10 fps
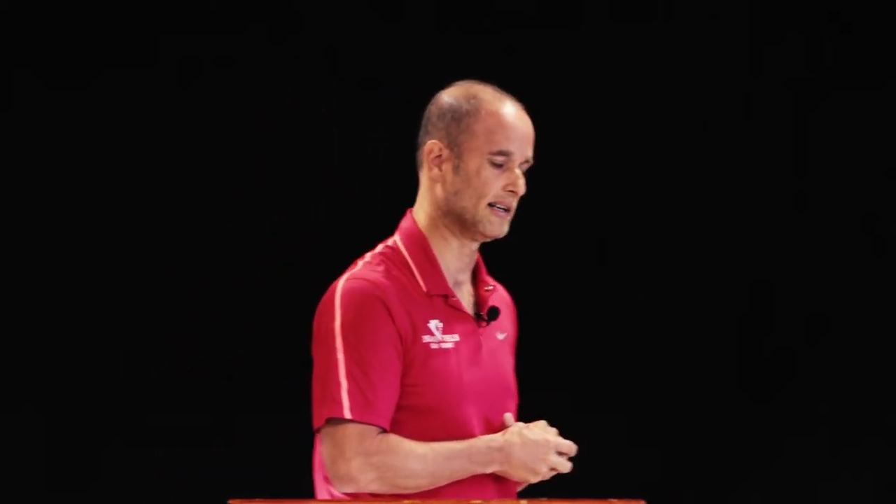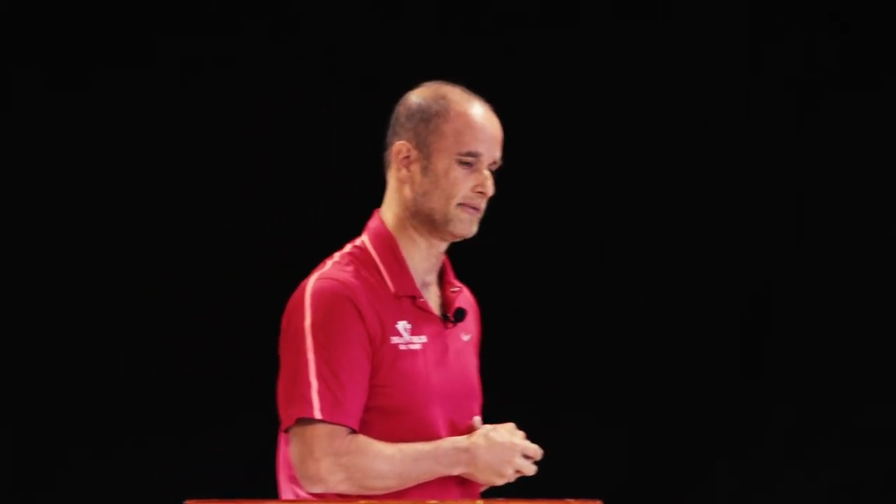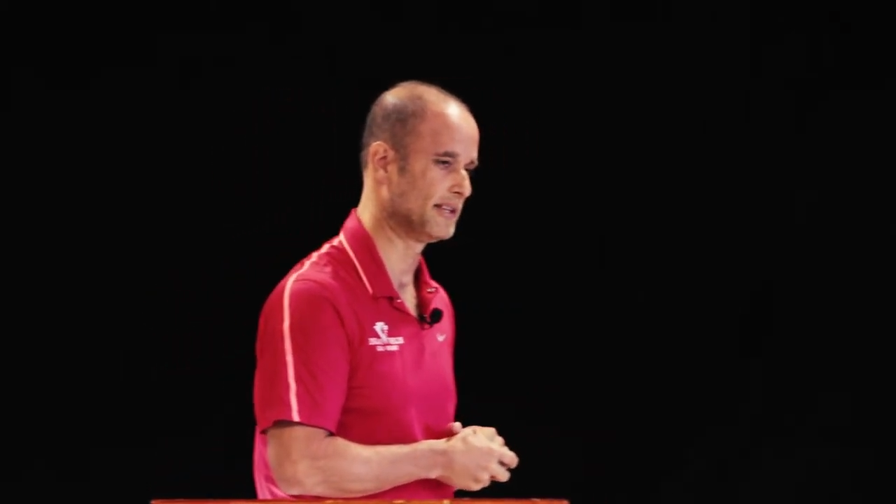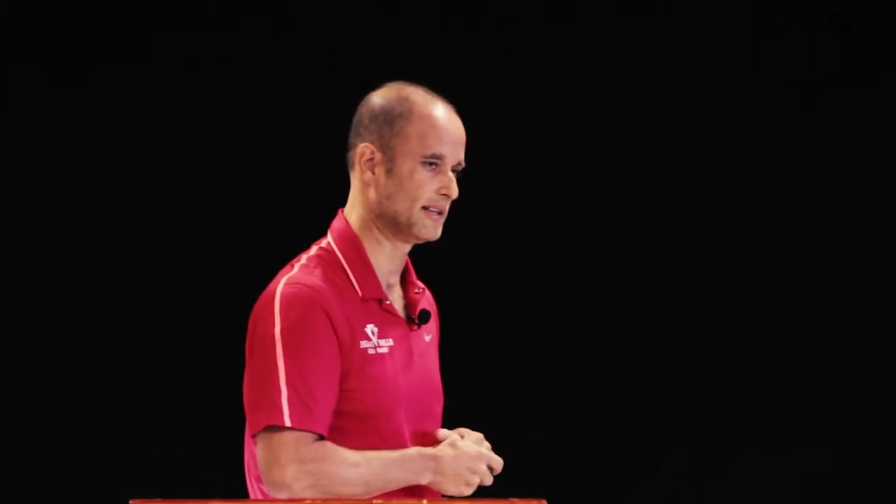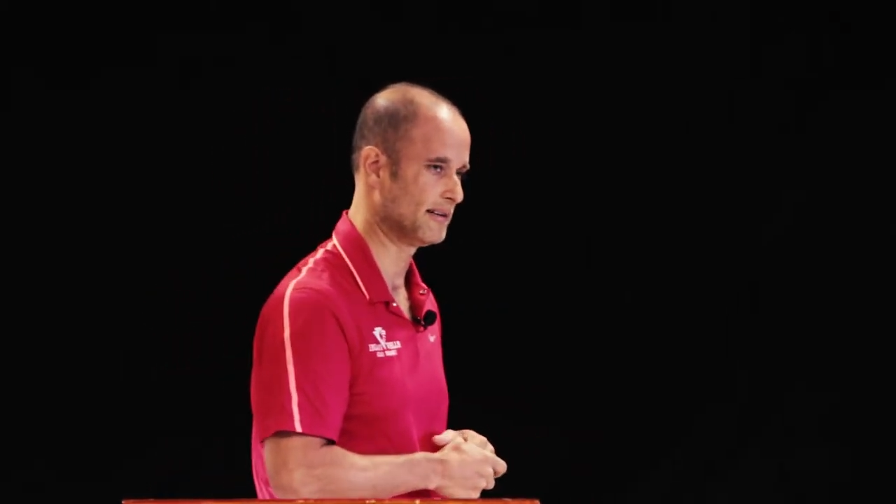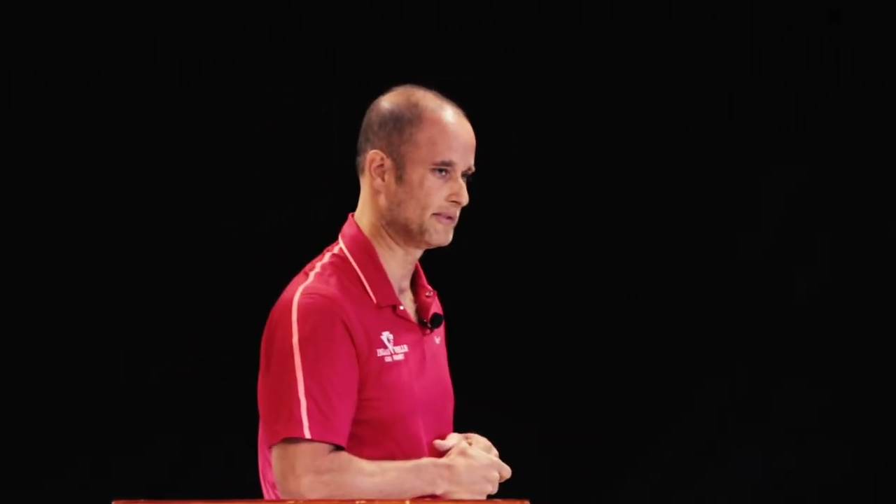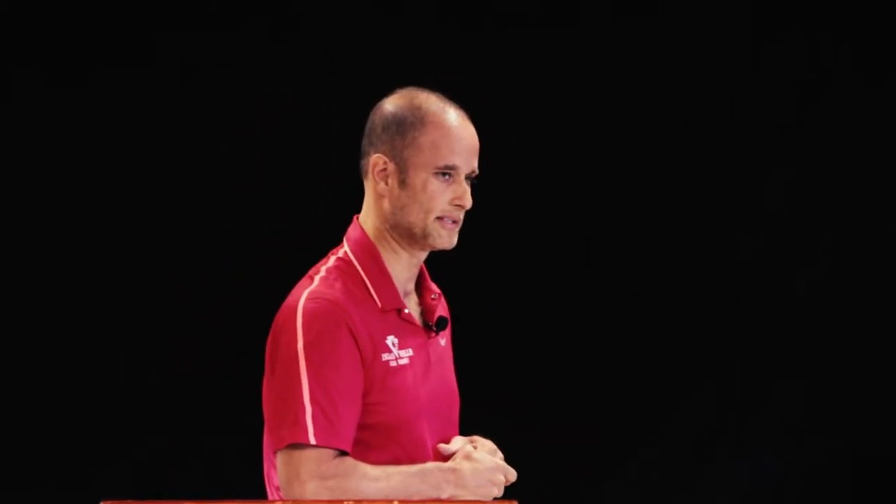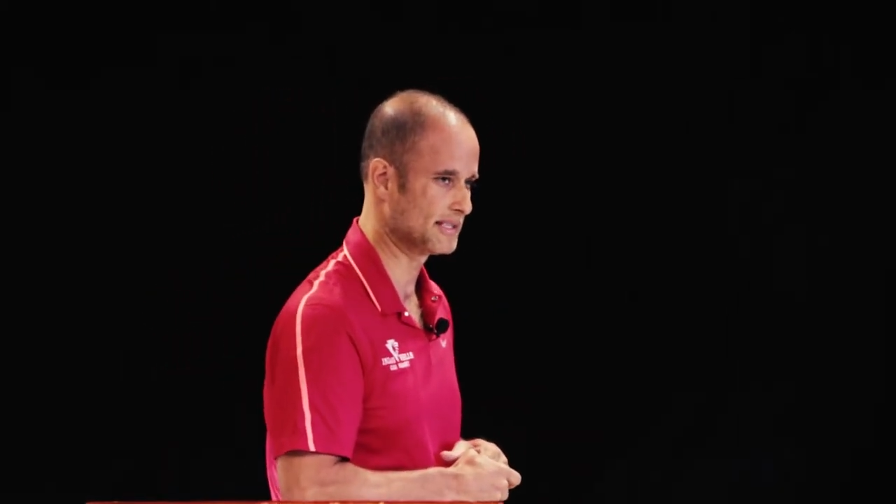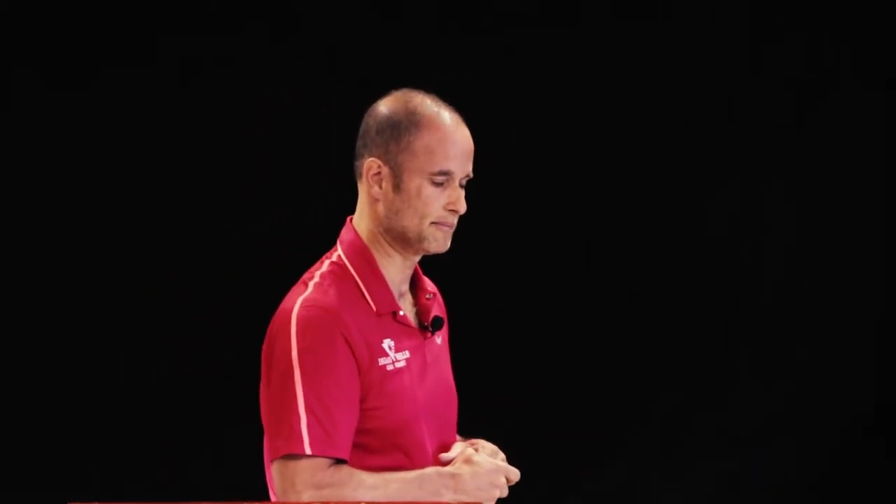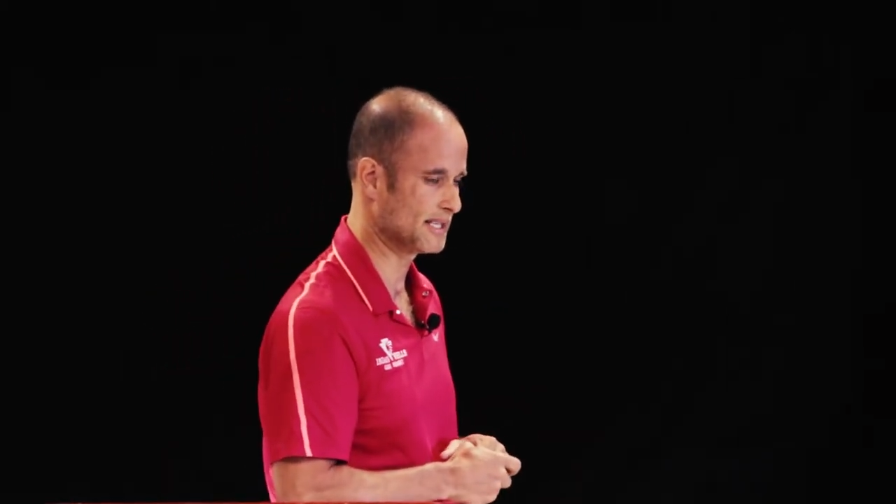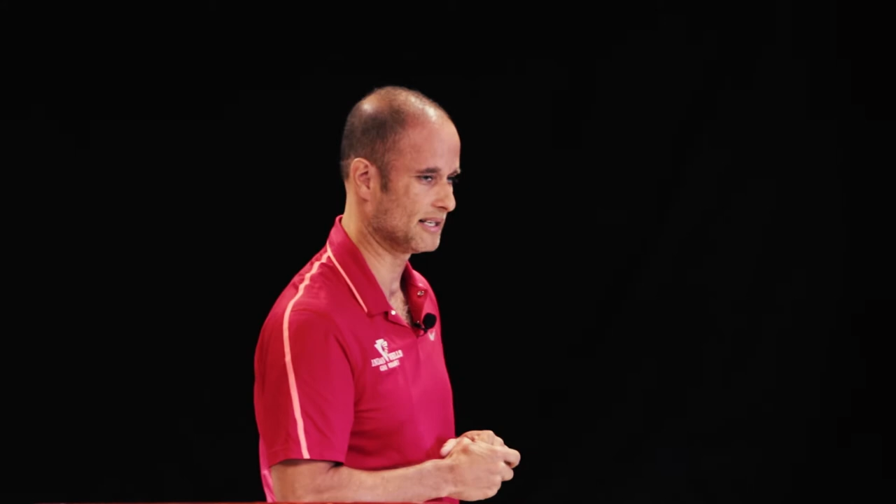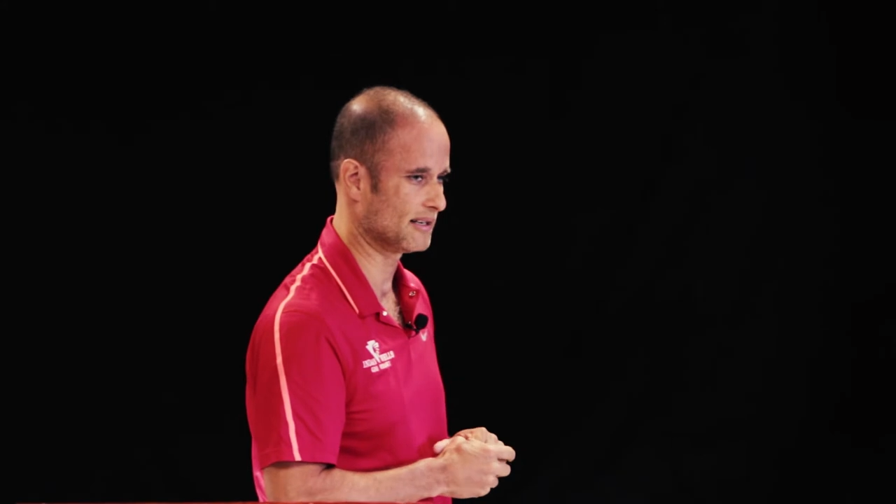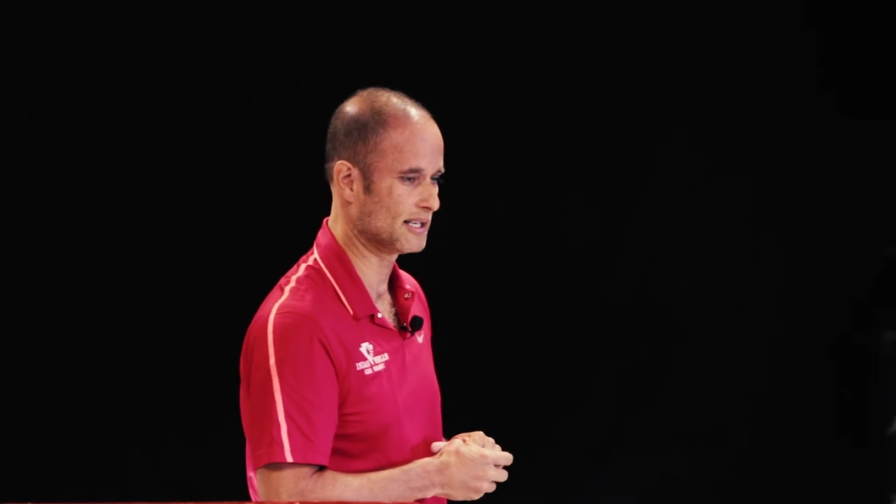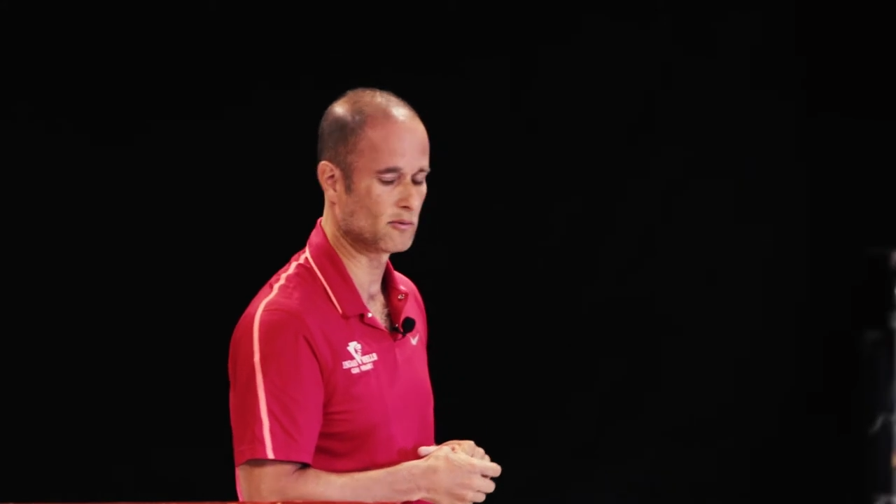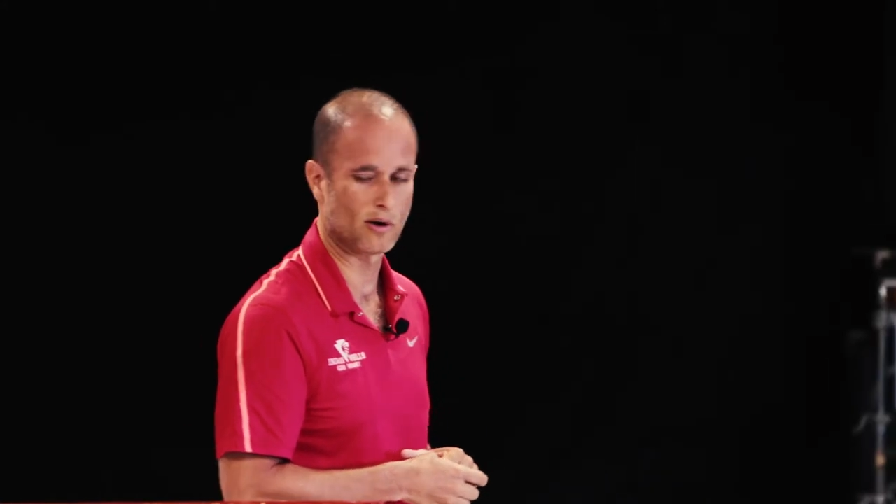of the
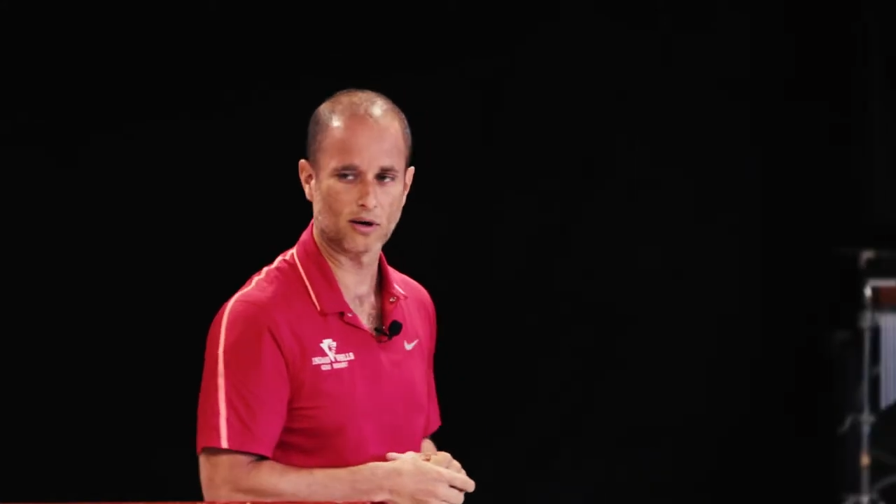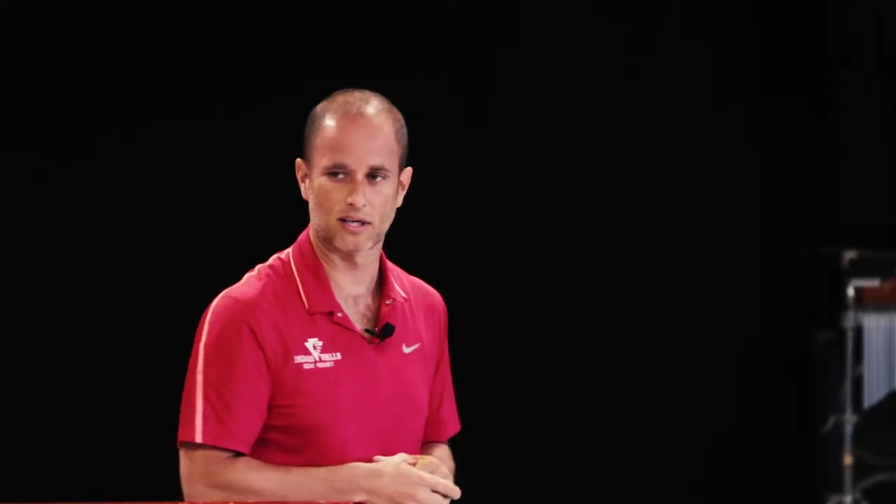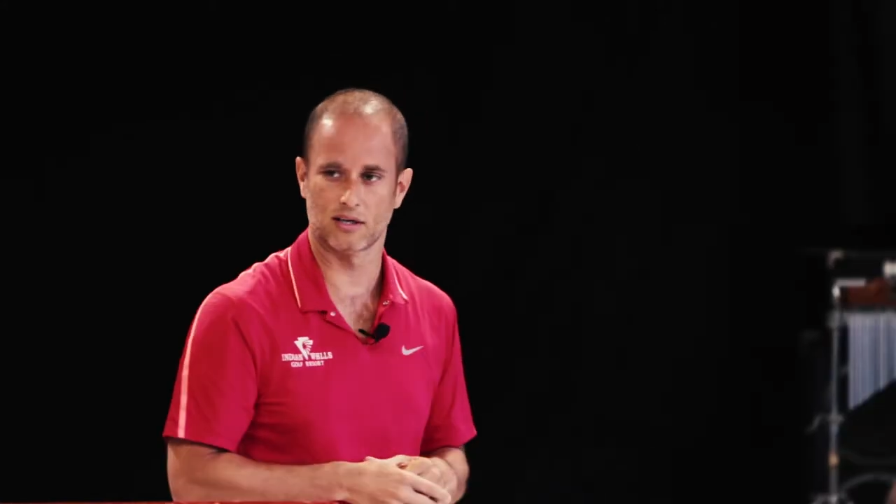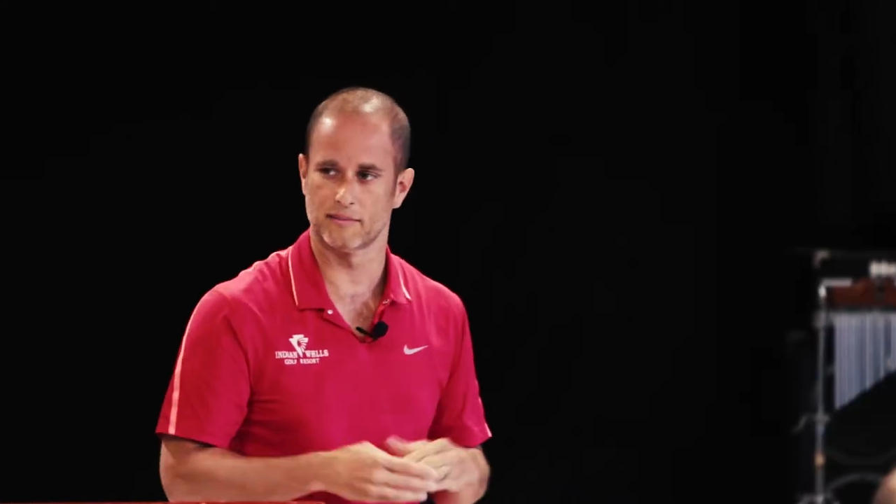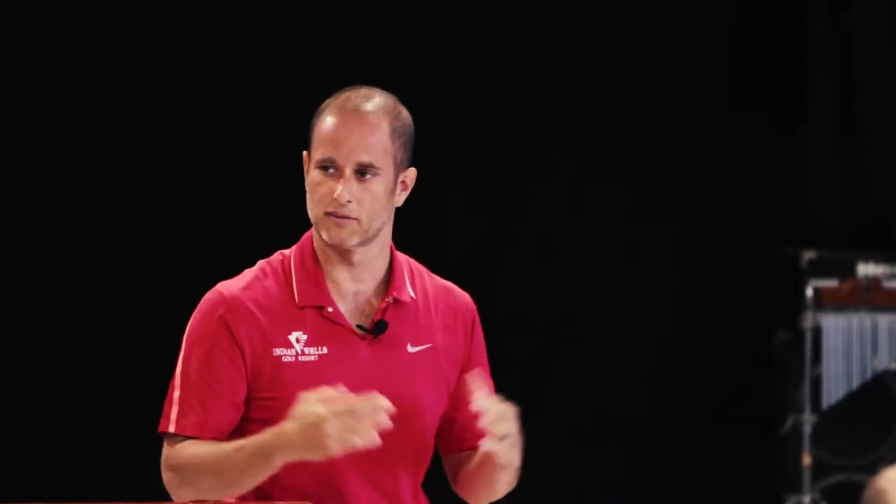cemetery to walk home.